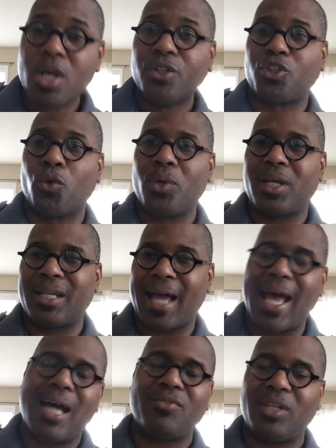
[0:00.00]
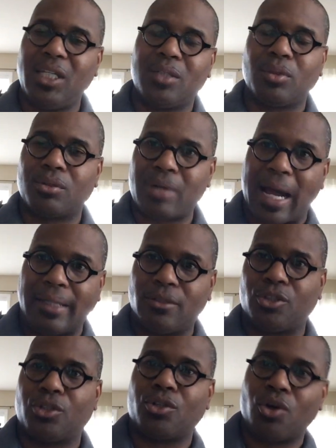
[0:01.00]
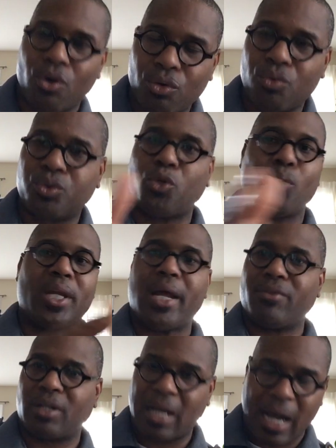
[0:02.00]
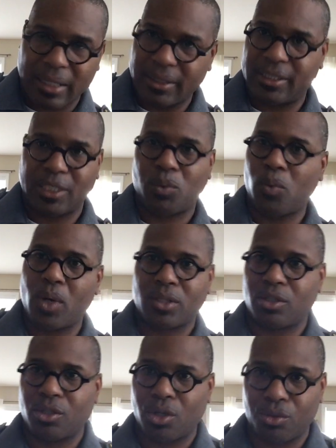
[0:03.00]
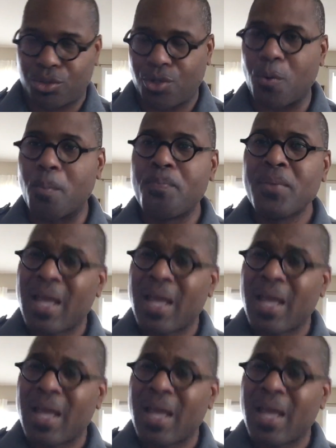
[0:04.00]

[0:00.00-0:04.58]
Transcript: so we could have equal rights to go to whatever colleges we wanted to go to.